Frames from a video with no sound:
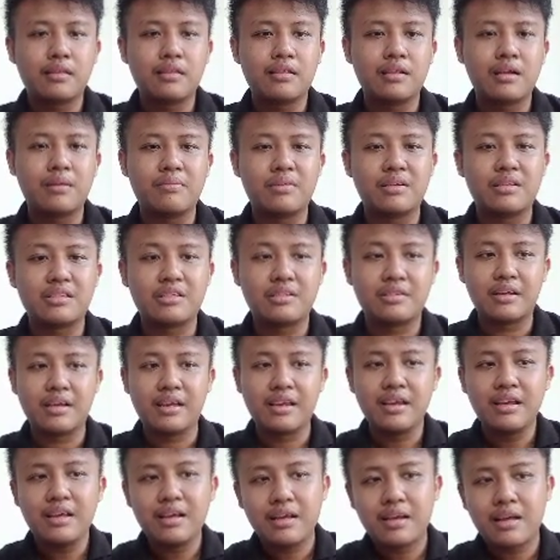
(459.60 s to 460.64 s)
Number
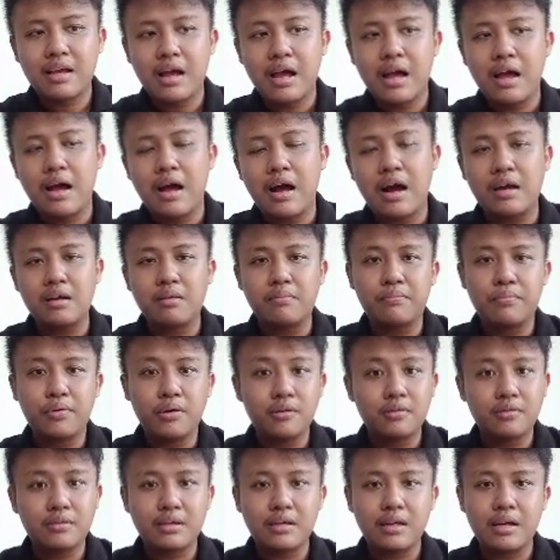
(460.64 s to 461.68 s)
3, I
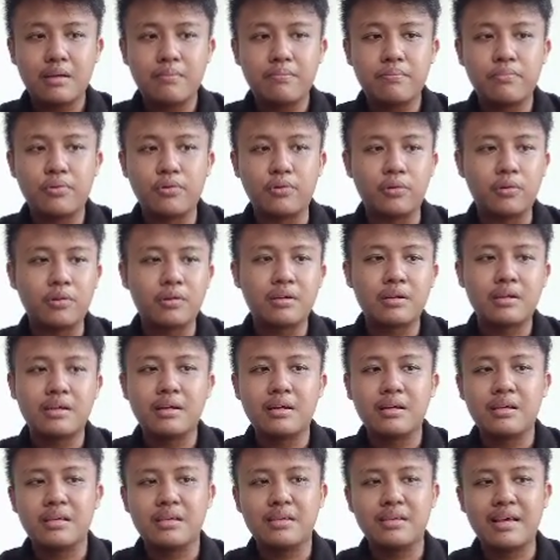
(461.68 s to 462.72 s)
bought a book
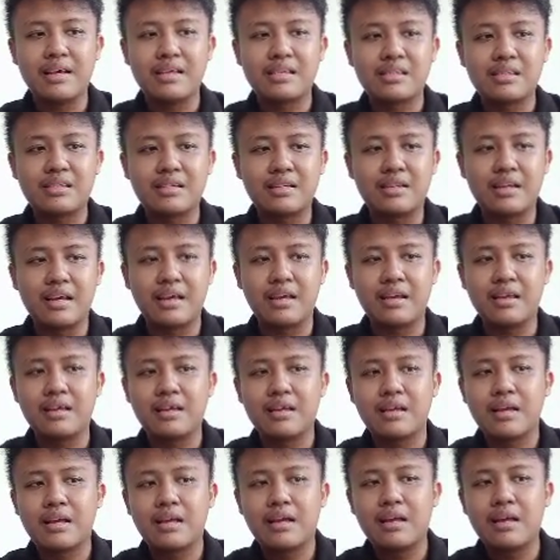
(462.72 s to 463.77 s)
yesterday.
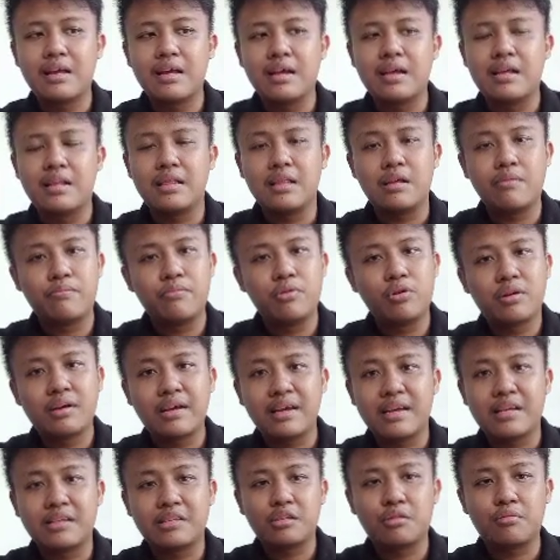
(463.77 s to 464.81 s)
The book
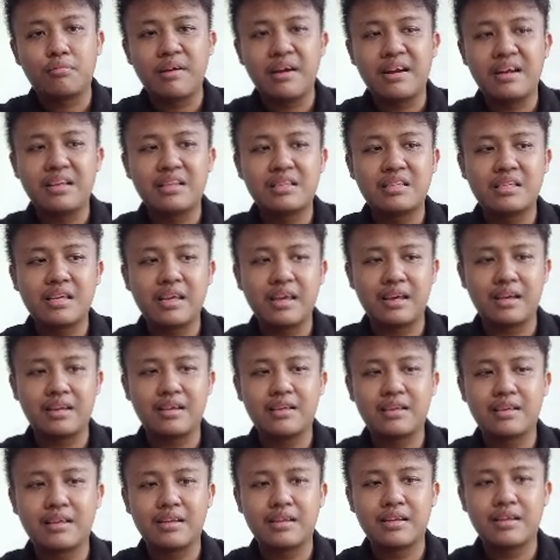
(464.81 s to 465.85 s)
is very thick.
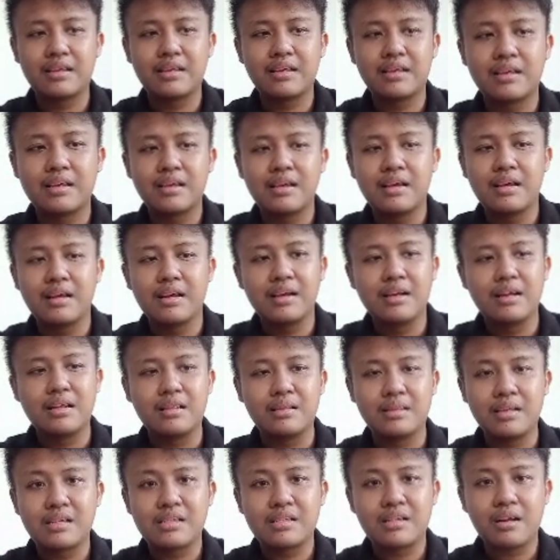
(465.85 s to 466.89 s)

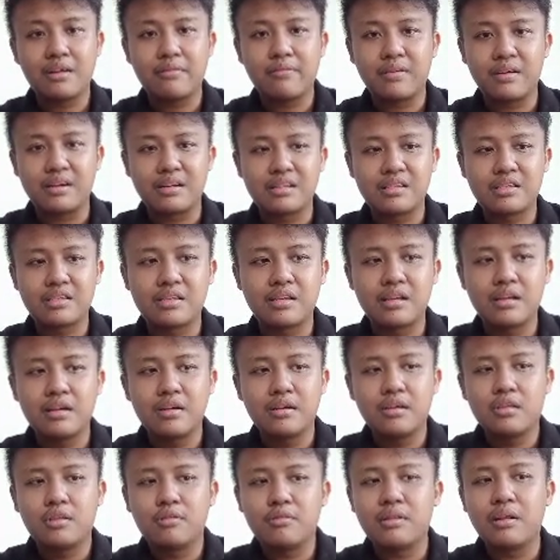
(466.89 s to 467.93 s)
This refers
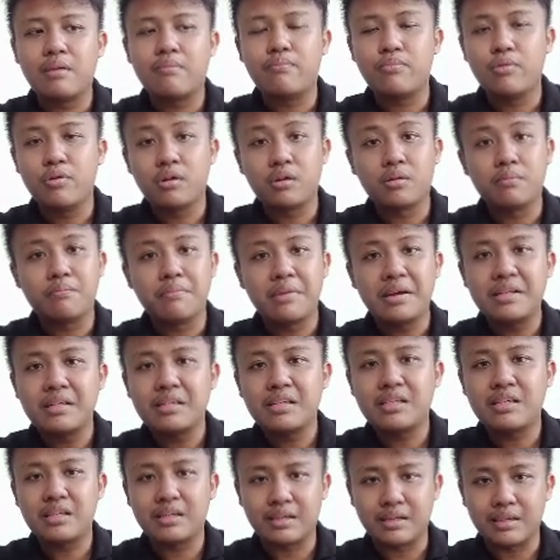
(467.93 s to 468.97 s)
to the book
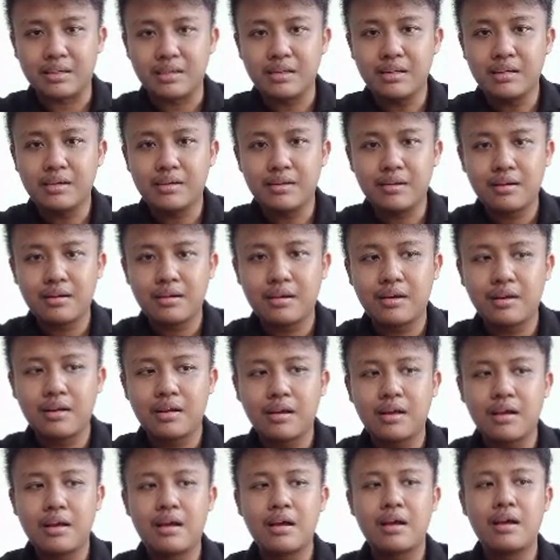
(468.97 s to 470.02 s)
mentioned
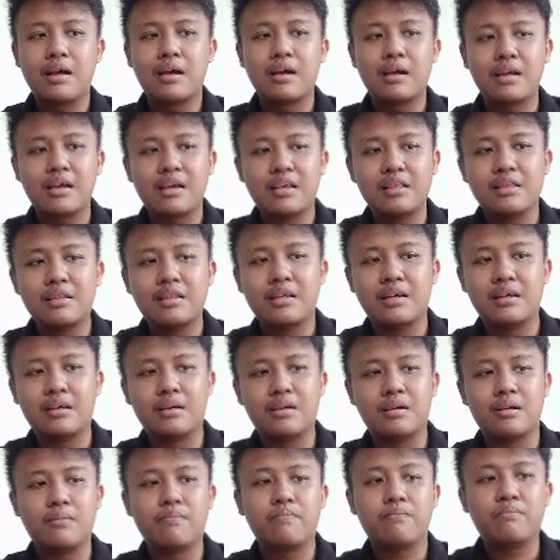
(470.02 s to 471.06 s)
in
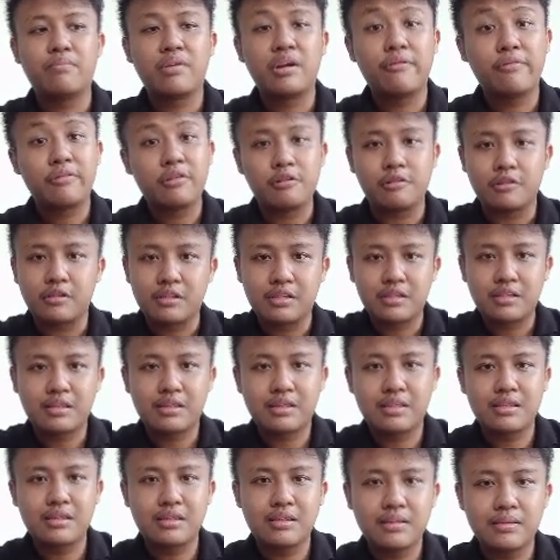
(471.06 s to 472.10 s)
the
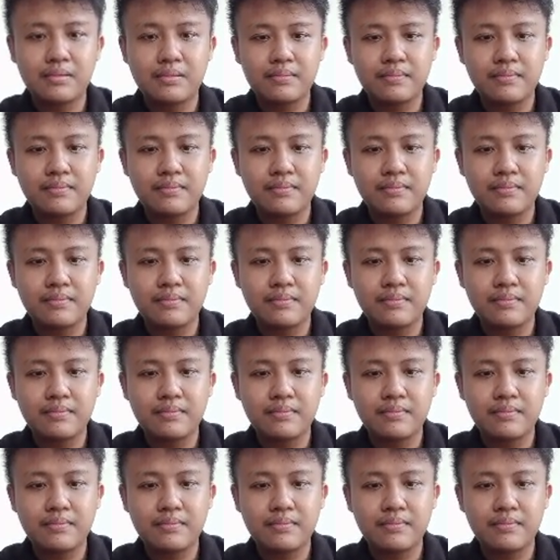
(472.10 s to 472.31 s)
previous.